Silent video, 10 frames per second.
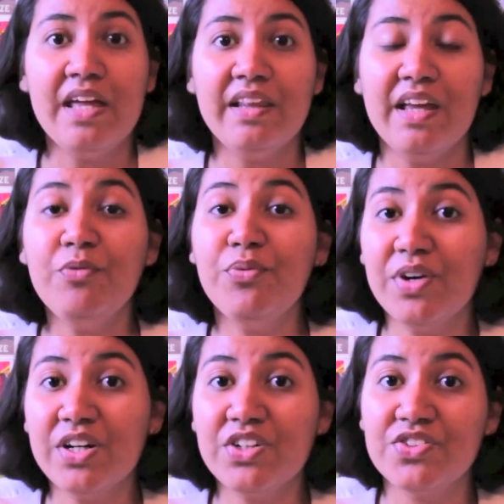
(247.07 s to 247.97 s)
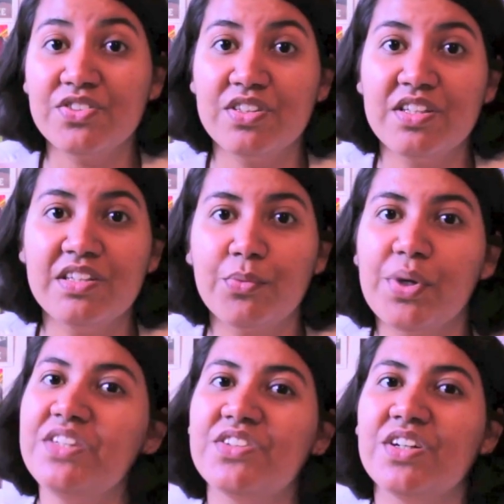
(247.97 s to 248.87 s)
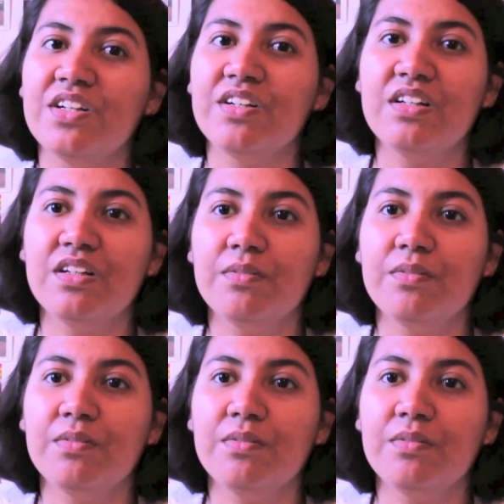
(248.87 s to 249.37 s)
and at first the narrator